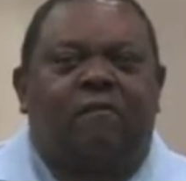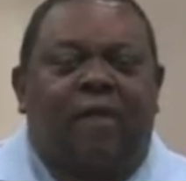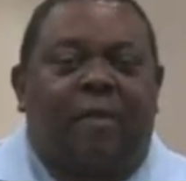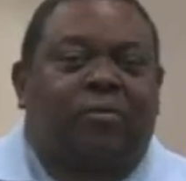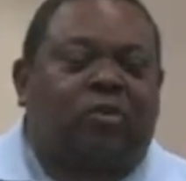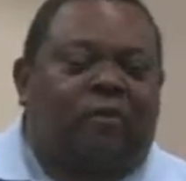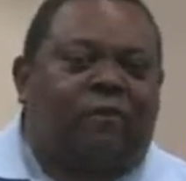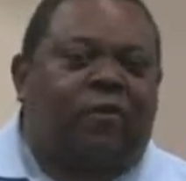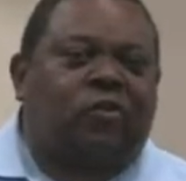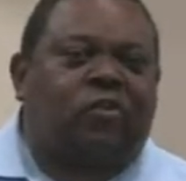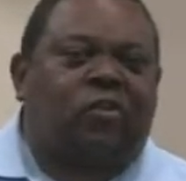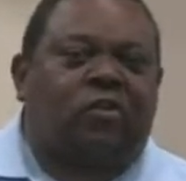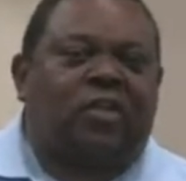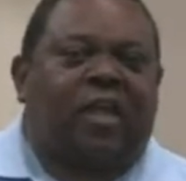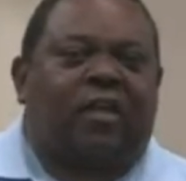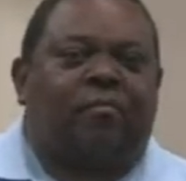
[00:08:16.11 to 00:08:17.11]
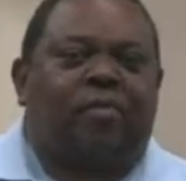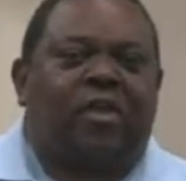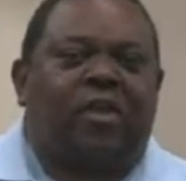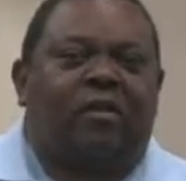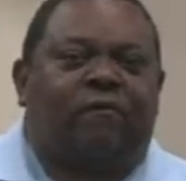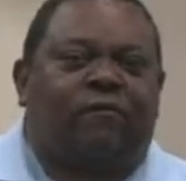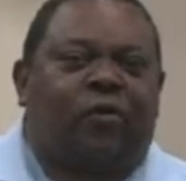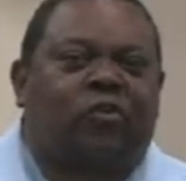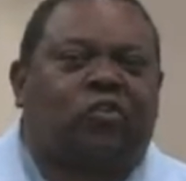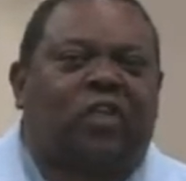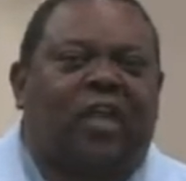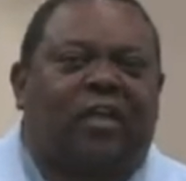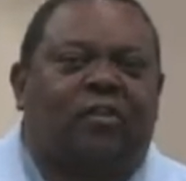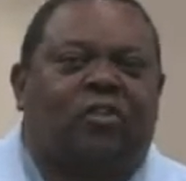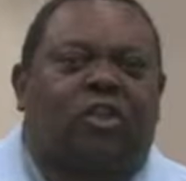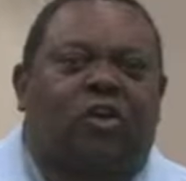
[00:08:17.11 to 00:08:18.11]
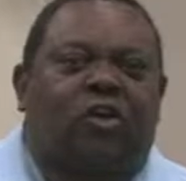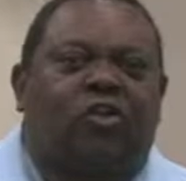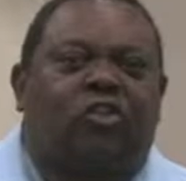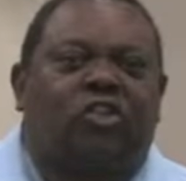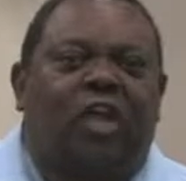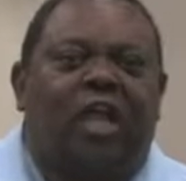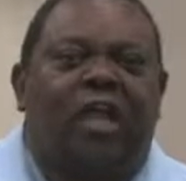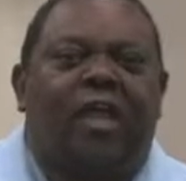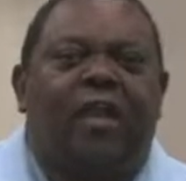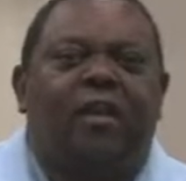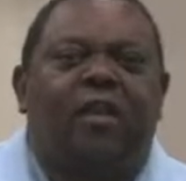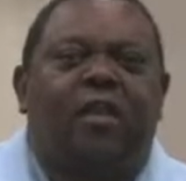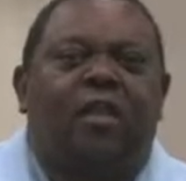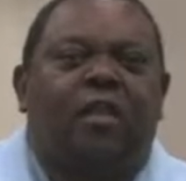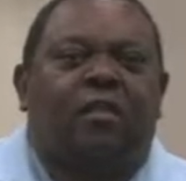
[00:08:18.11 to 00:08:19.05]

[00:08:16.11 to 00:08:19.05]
1st, 2nd, 3rd John,